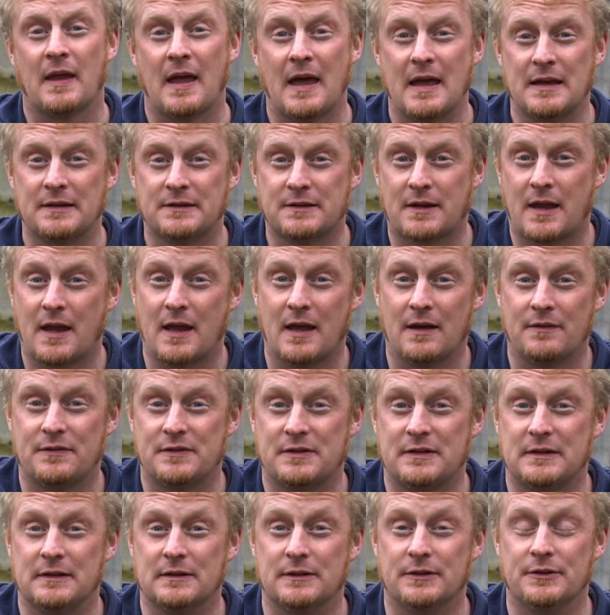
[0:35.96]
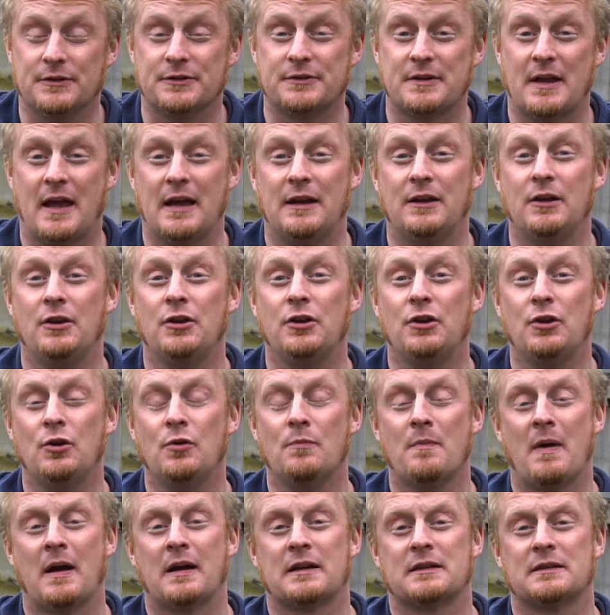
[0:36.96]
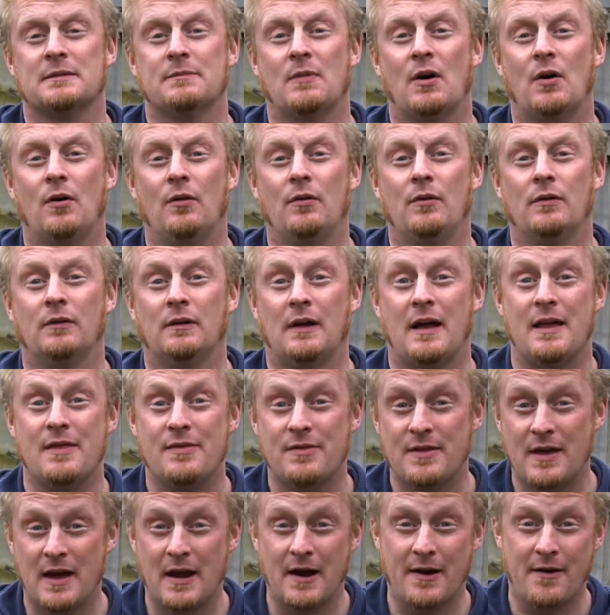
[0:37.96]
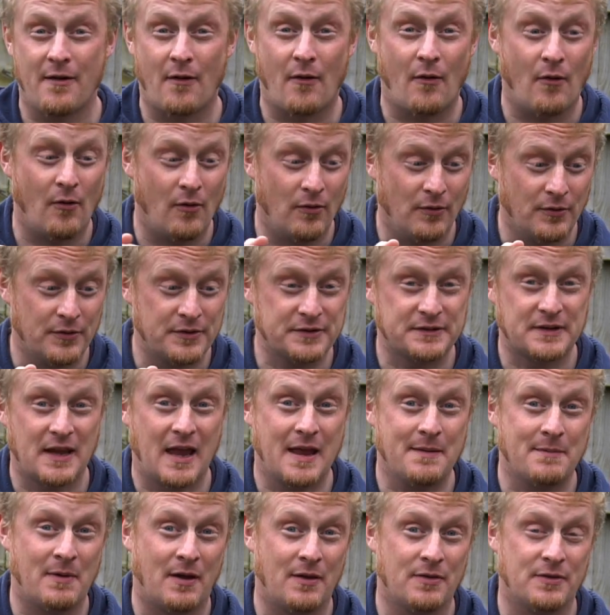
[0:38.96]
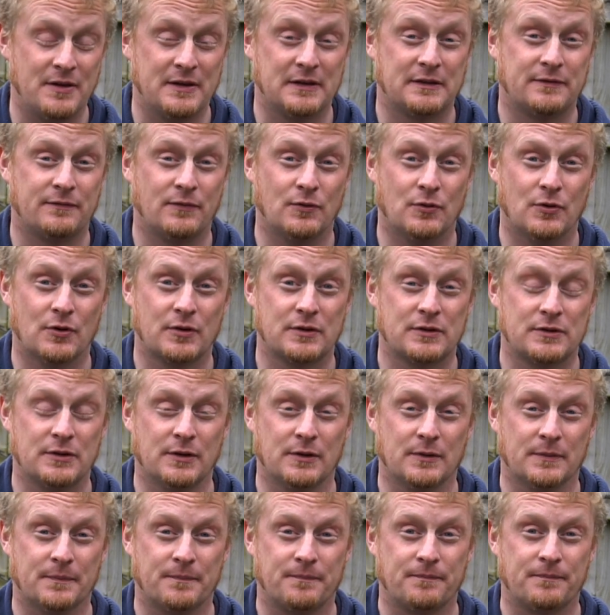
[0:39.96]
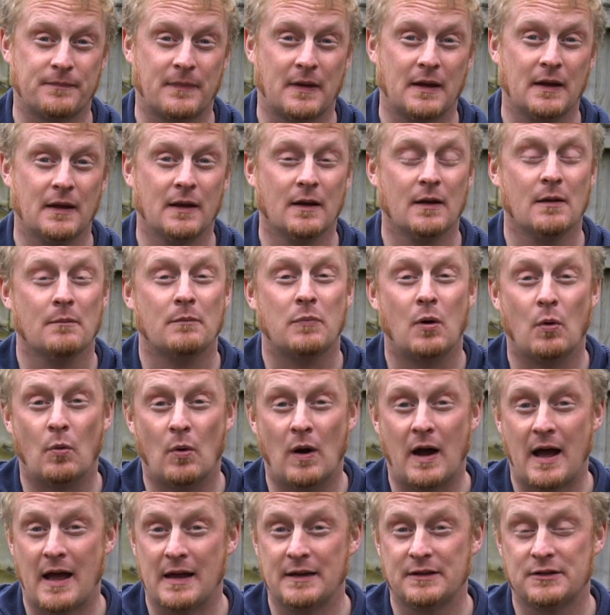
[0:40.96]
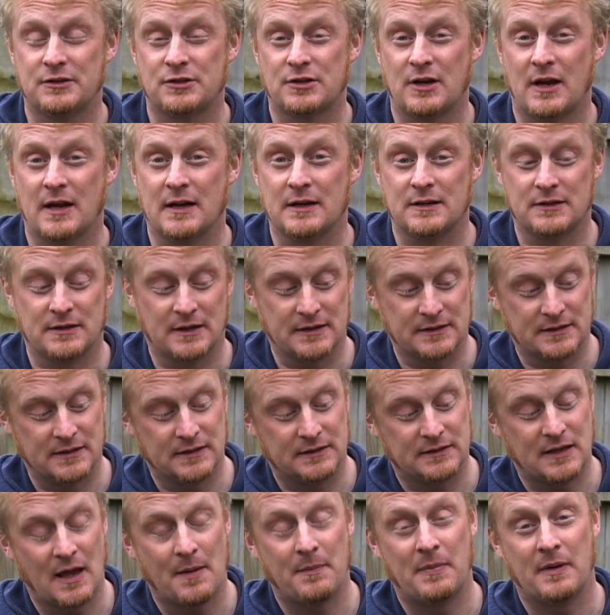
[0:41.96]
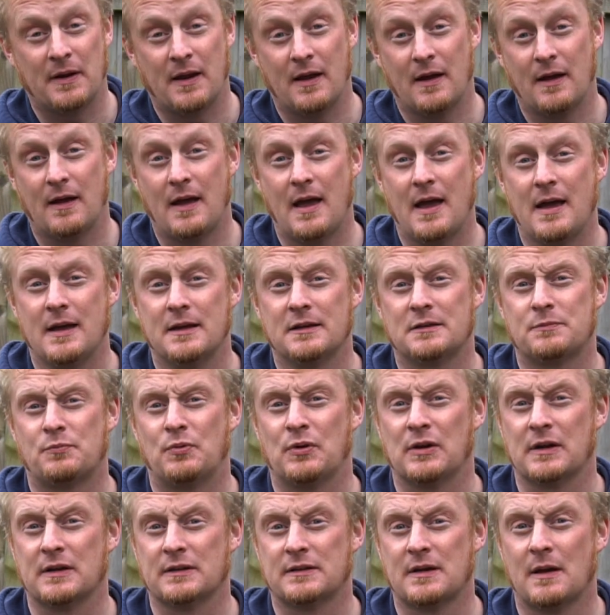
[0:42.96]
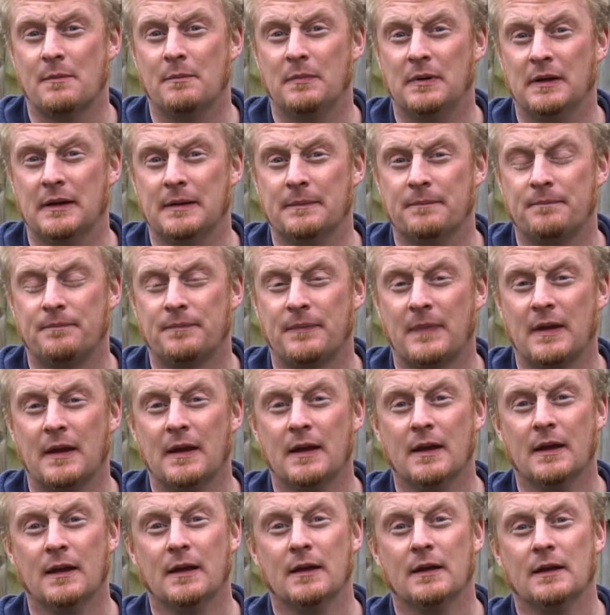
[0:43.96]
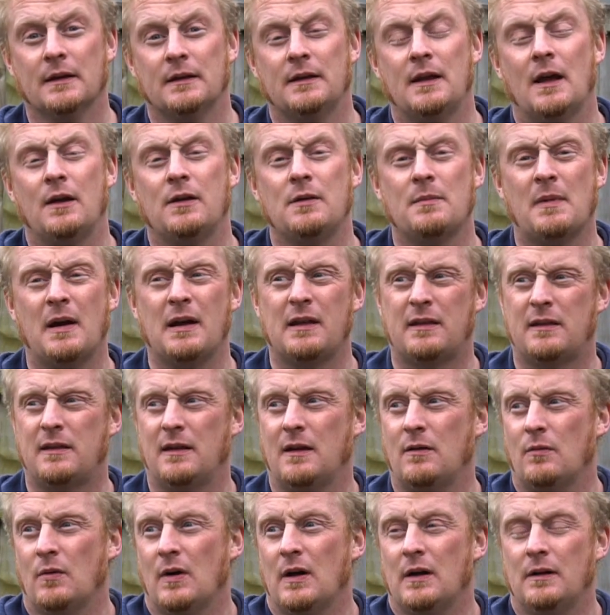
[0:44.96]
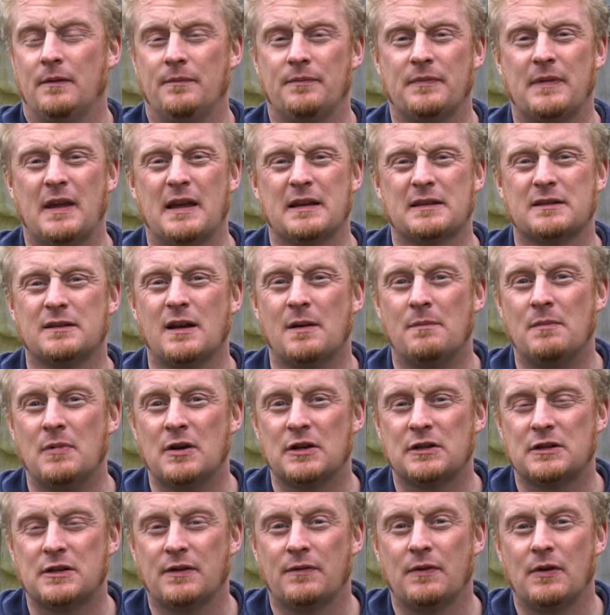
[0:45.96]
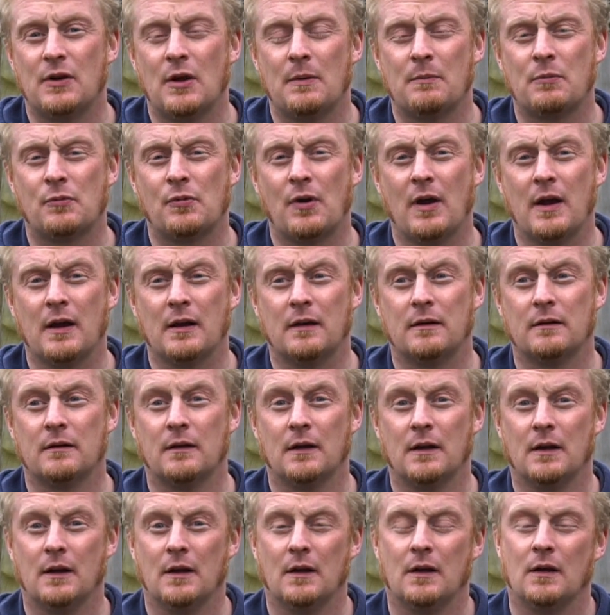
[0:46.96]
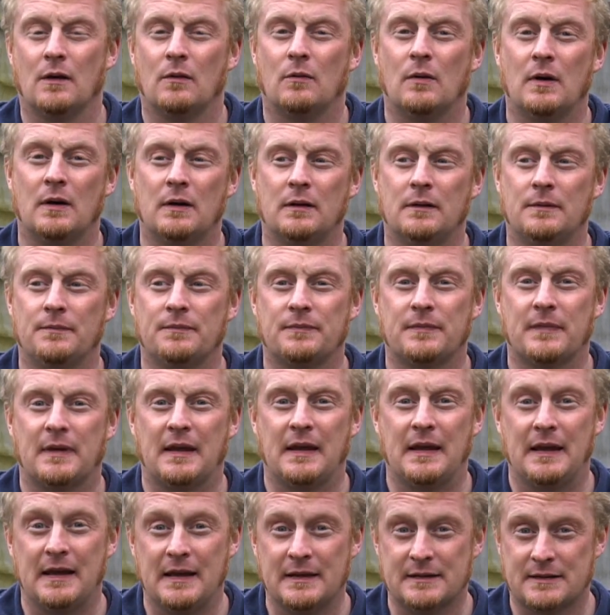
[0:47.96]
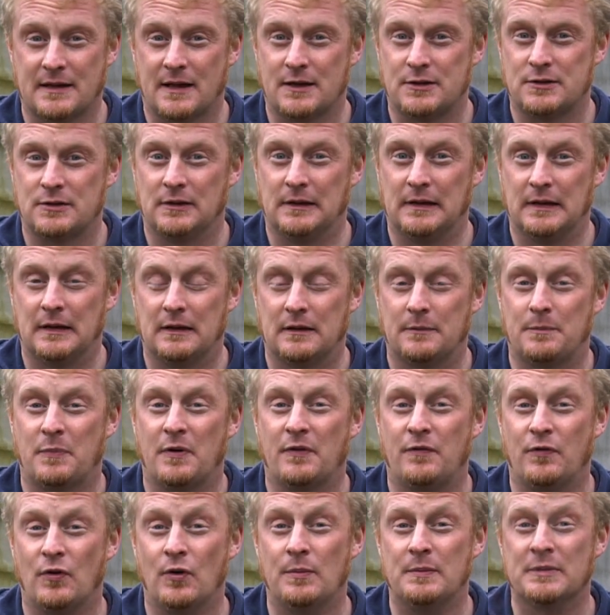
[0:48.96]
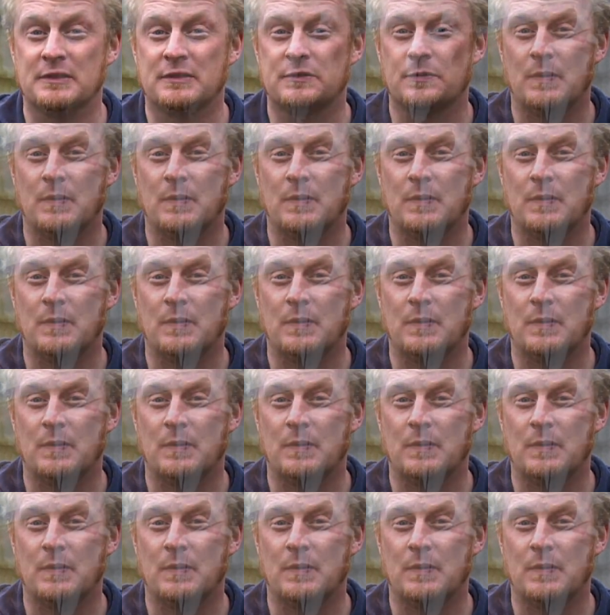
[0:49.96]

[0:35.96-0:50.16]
SKF seals and a new Maxima oil, and they're all the same on this fork too. But what has changed is the Debonair air spring assembly. Now you might think, well, that's not much of an upgrade. Well, it is actually. Performance